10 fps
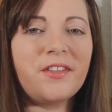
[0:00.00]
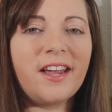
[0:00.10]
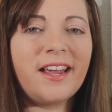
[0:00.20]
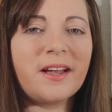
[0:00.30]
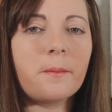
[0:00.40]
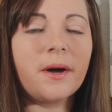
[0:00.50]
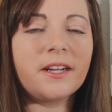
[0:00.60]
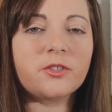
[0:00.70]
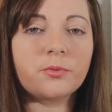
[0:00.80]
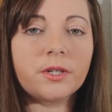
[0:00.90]
thing,
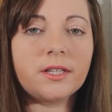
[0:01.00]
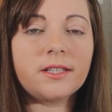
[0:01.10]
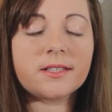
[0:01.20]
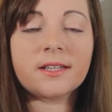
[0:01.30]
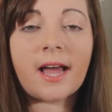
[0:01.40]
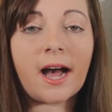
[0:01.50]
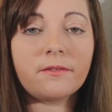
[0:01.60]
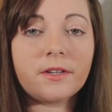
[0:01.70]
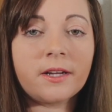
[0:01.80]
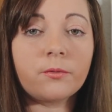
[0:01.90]
but it's really doesn't
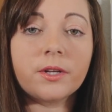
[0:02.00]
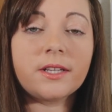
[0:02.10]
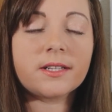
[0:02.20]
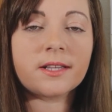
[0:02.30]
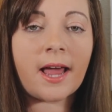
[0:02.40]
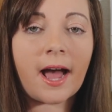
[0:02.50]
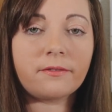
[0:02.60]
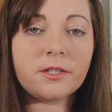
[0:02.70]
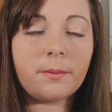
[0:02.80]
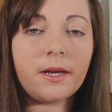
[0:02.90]
have to, it really doesn't
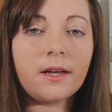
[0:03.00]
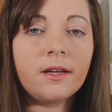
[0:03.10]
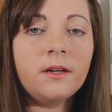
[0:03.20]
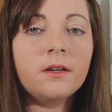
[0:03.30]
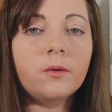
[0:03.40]
have to be.